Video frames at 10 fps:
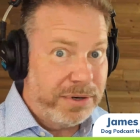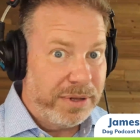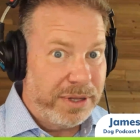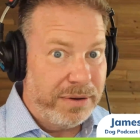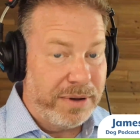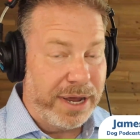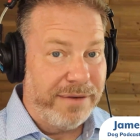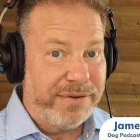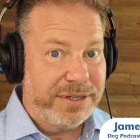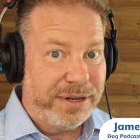between the UK,
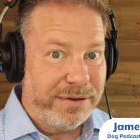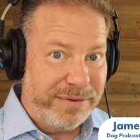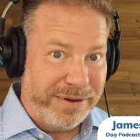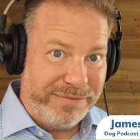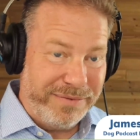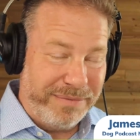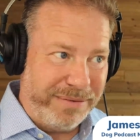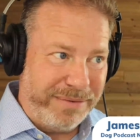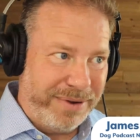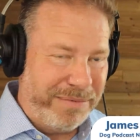obviously you have,
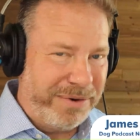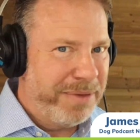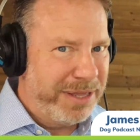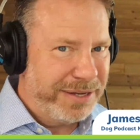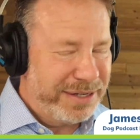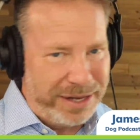I want to make this